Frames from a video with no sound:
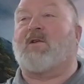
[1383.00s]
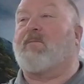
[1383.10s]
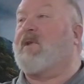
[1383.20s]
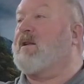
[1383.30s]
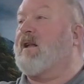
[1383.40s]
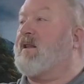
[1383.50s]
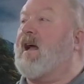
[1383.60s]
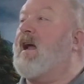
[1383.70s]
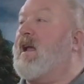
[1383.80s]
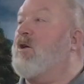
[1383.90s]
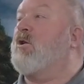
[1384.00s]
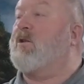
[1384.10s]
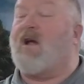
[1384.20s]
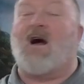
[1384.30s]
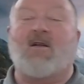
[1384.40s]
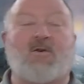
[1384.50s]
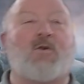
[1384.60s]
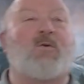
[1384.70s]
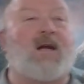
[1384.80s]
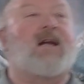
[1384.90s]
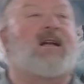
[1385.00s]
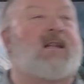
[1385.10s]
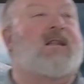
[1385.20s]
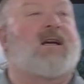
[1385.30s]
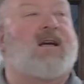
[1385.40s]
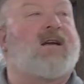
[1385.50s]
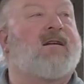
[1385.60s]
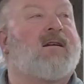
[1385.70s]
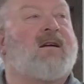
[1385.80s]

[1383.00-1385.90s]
something that they could not do anything